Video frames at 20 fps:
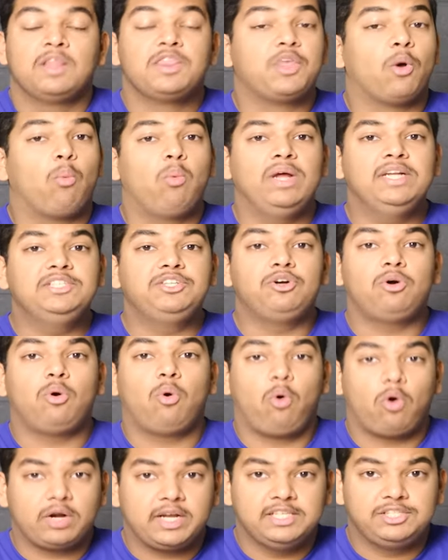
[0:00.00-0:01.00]
The Winter
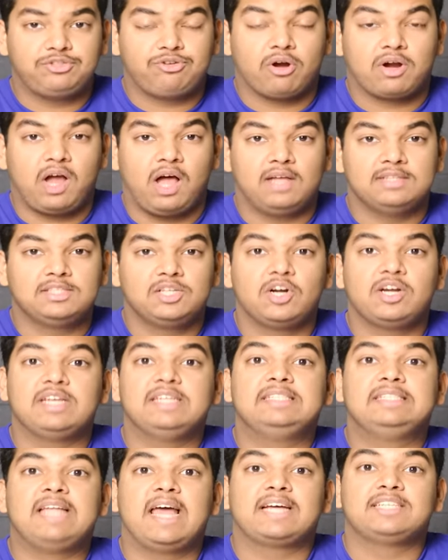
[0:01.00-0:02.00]
Orchestra concert
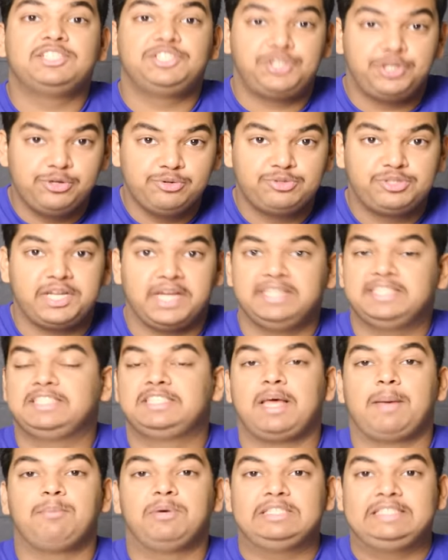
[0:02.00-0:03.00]
is next Tuesday,
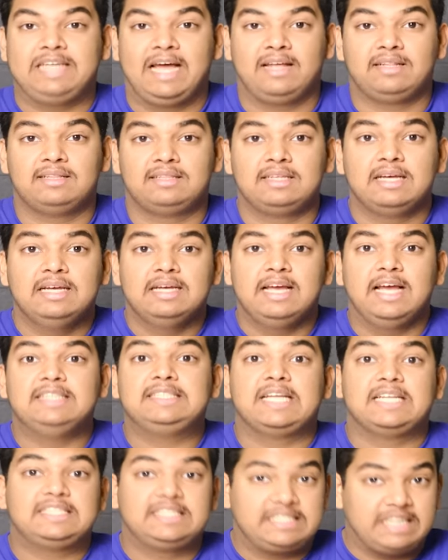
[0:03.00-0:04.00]
December 10th. It's
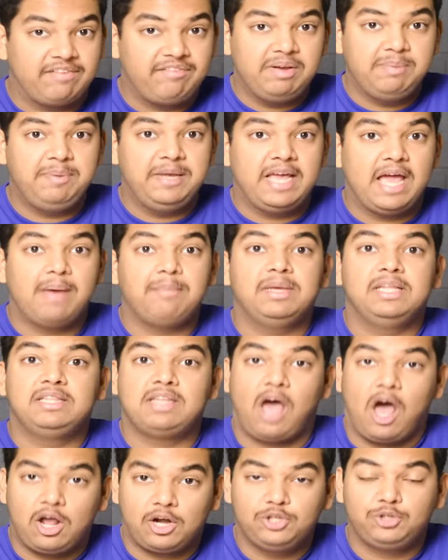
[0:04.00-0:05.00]
at 7 p.m. in the
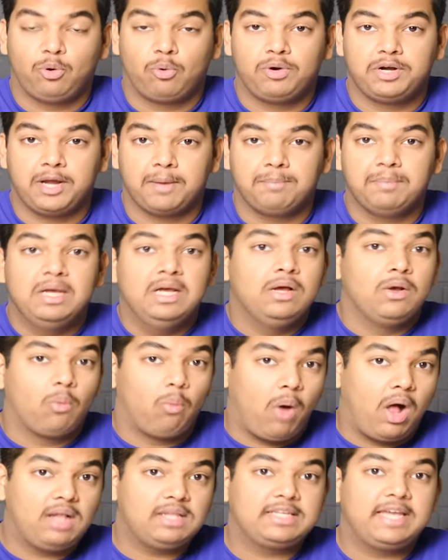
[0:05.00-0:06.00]
auditorium.
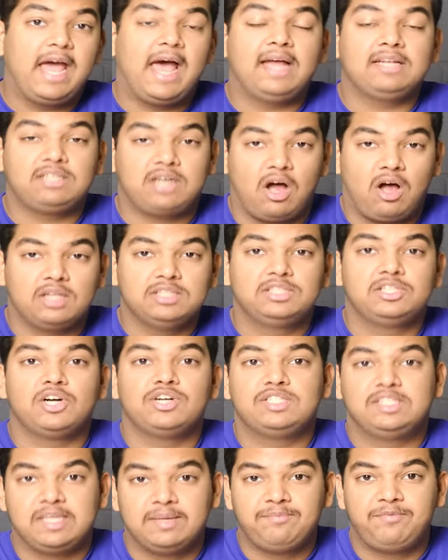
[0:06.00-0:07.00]
Wildcat
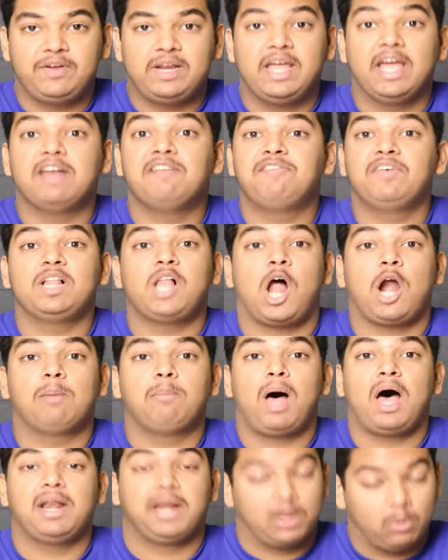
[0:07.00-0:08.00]
Concert Symphony and
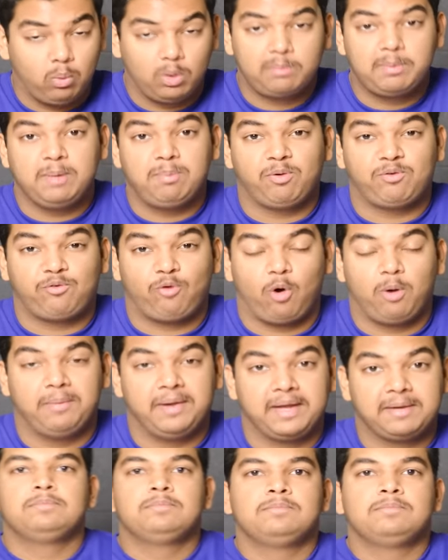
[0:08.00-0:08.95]
Philharmonic will be performing.